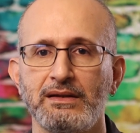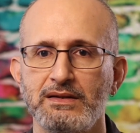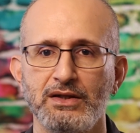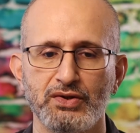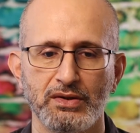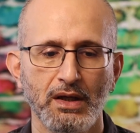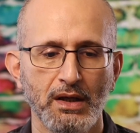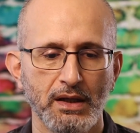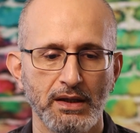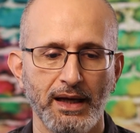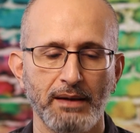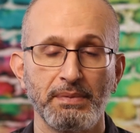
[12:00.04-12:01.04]
a decision.
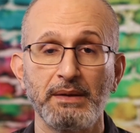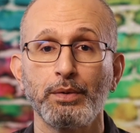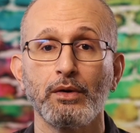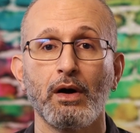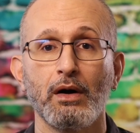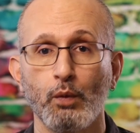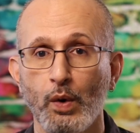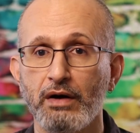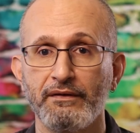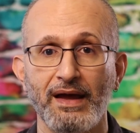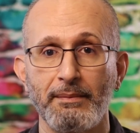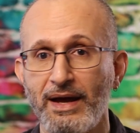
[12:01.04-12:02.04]
And people are aware
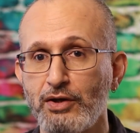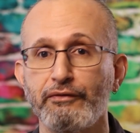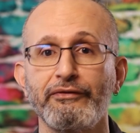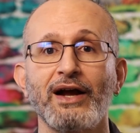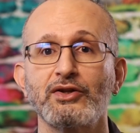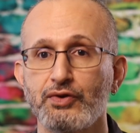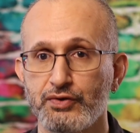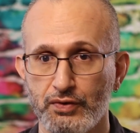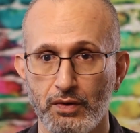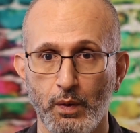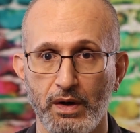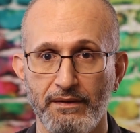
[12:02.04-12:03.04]
of that. Manufacturers
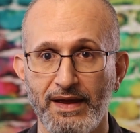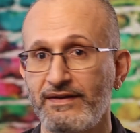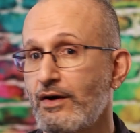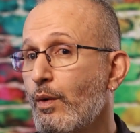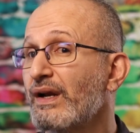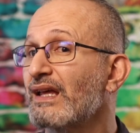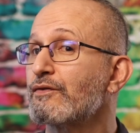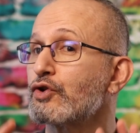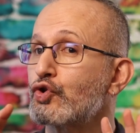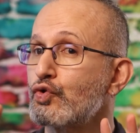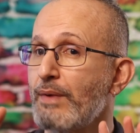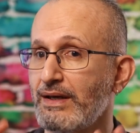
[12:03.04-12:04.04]
are aware of that. They don't want to give you
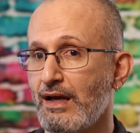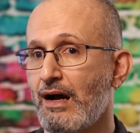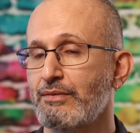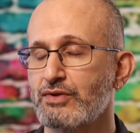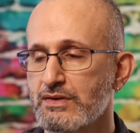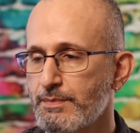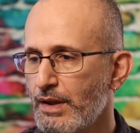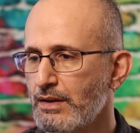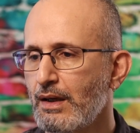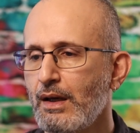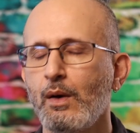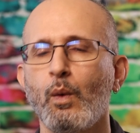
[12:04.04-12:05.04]
too many options. But
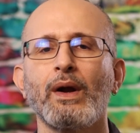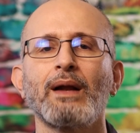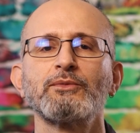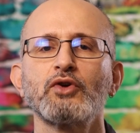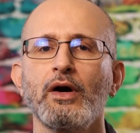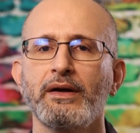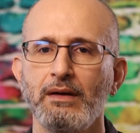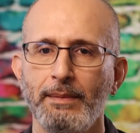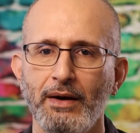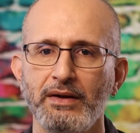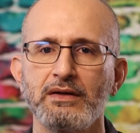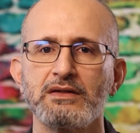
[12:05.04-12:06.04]
what I'm talking
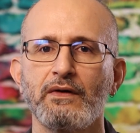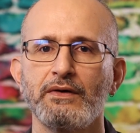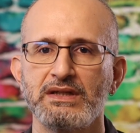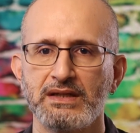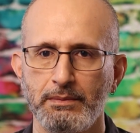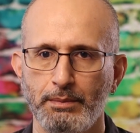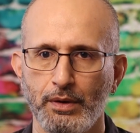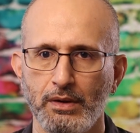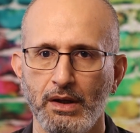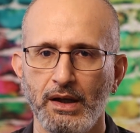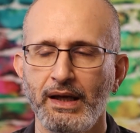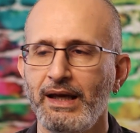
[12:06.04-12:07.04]
about here is very simple.
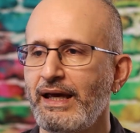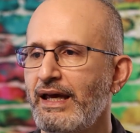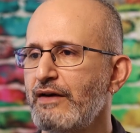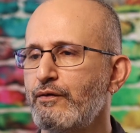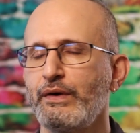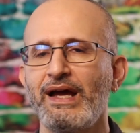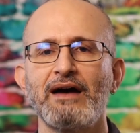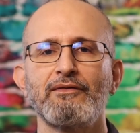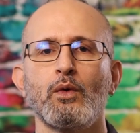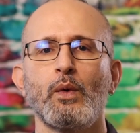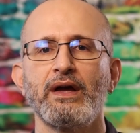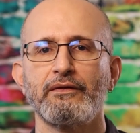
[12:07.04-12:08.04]
If we have
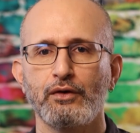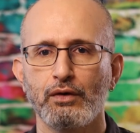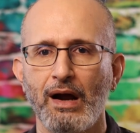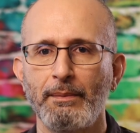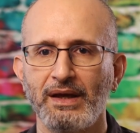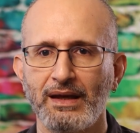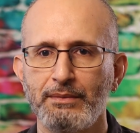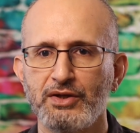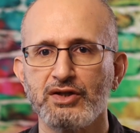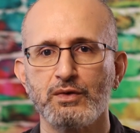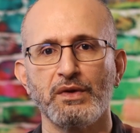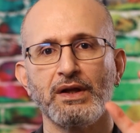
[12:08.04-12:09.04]
the way of cropping
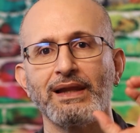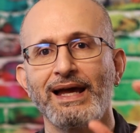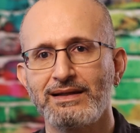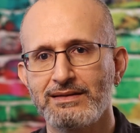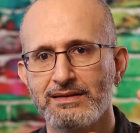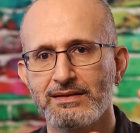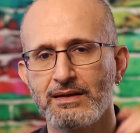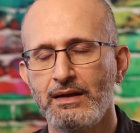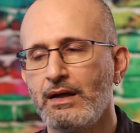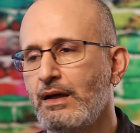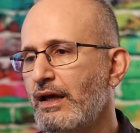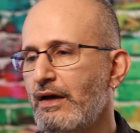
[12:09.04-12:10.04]
images with a lens,
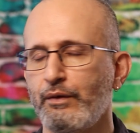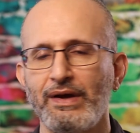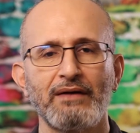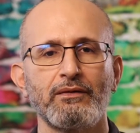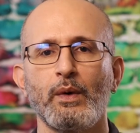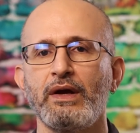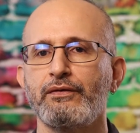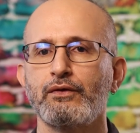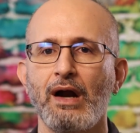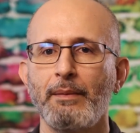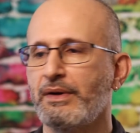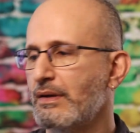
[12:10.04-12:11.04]
if we have a way of
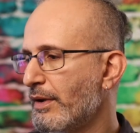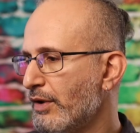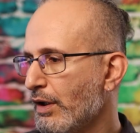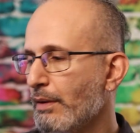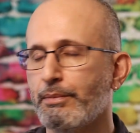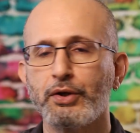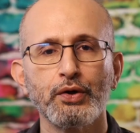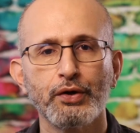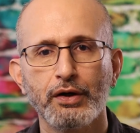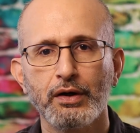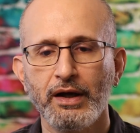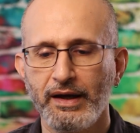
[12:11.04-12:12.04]
cropping them on the
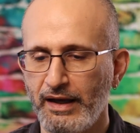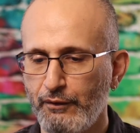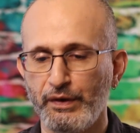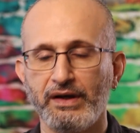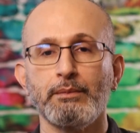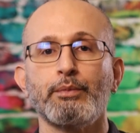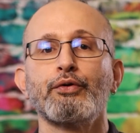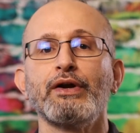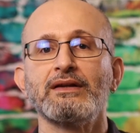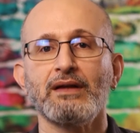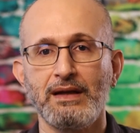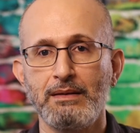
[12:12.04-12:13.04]
computer, if we can
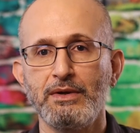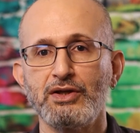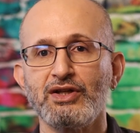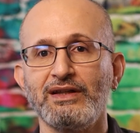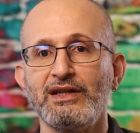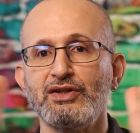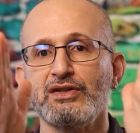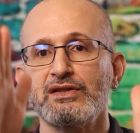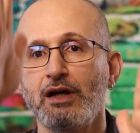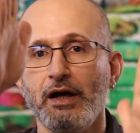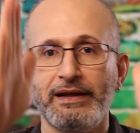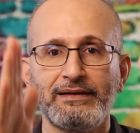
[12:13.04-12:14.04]
print an image and then
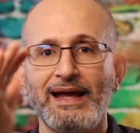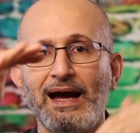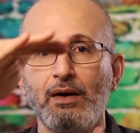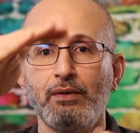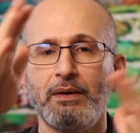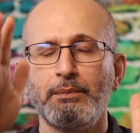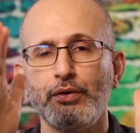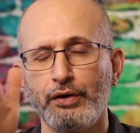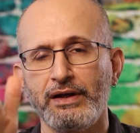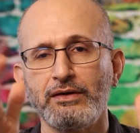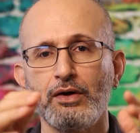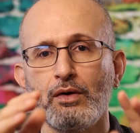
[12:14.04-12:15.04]
just cut it down and put
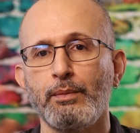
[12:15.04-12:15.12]
it,